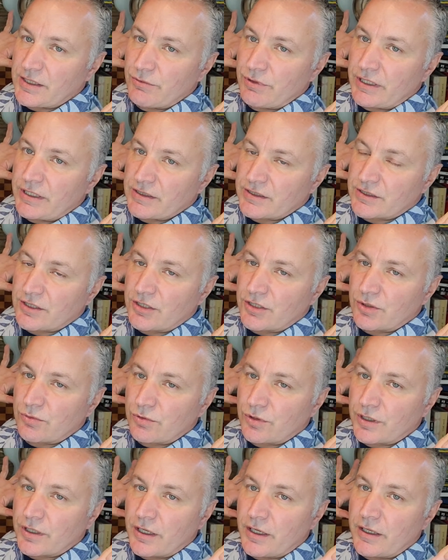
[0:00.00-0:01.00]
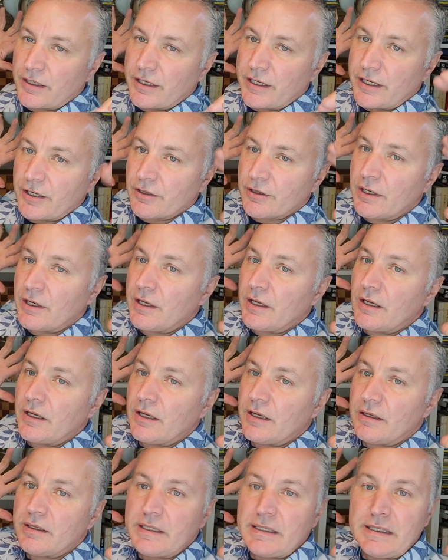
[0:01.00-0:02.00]
that we can start to work on here.
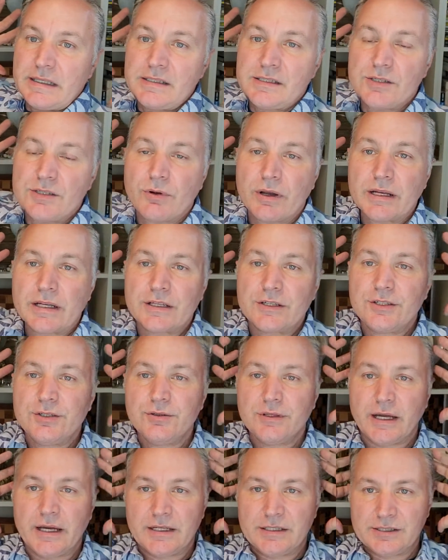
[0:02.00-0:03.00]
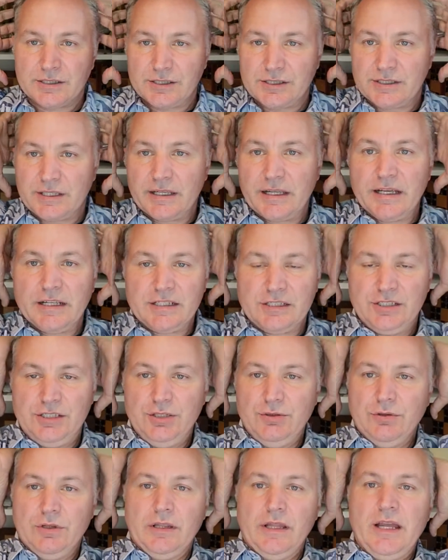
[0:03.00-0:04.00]
Easy way to do that is just to get
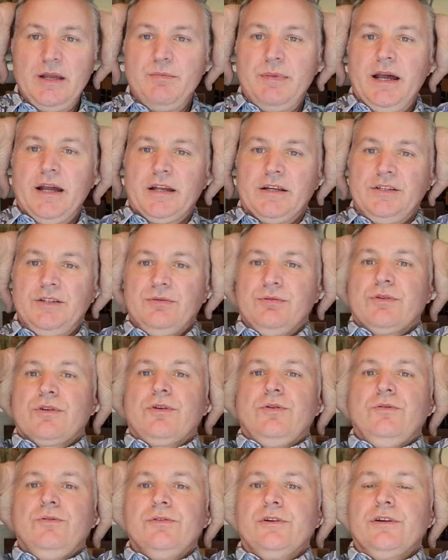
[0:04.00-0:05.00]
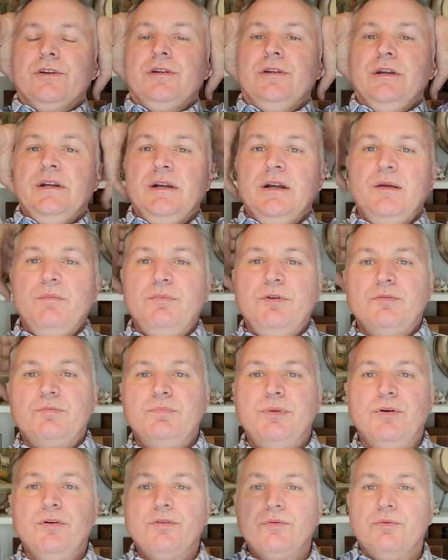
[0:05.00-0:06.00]
into lay back into a corner, put
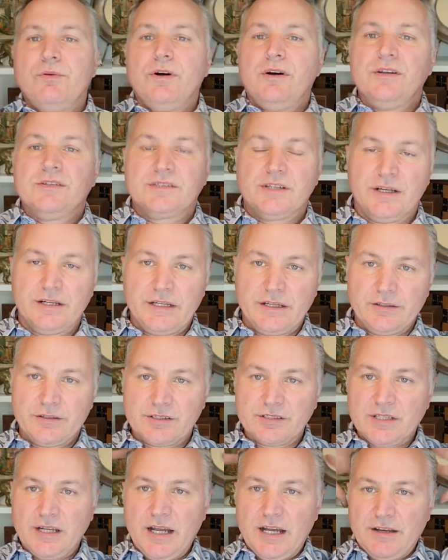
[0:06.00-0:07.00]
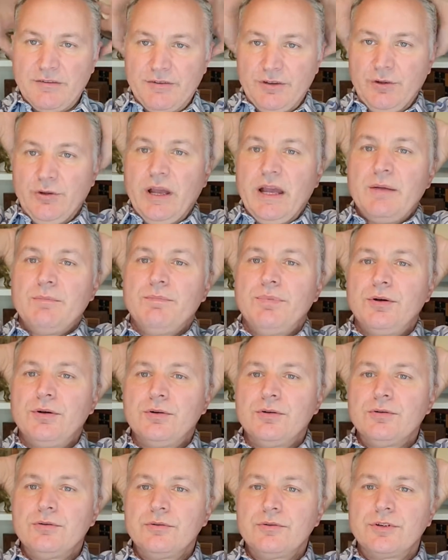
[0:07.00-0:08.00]
both walls on either side of you, and
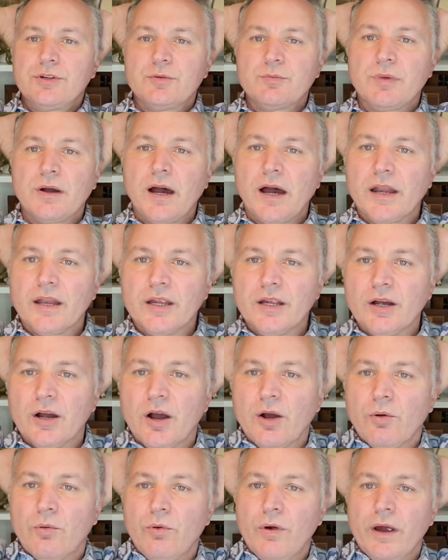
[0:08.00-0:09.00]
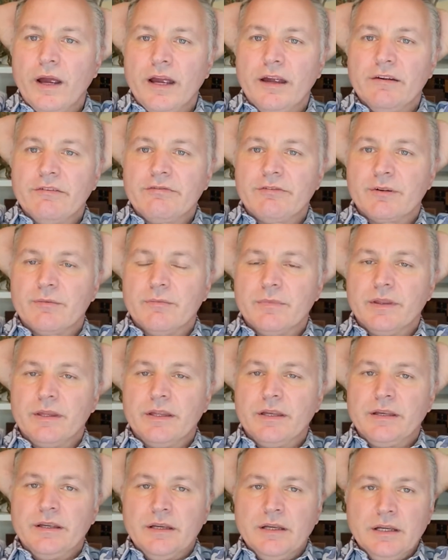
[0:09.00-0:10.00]
pull your body away from
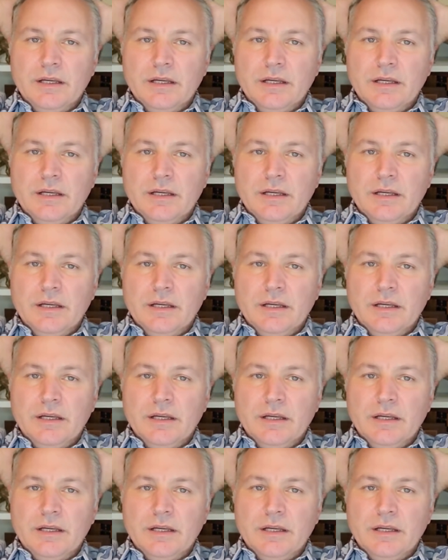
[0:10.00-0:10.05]
the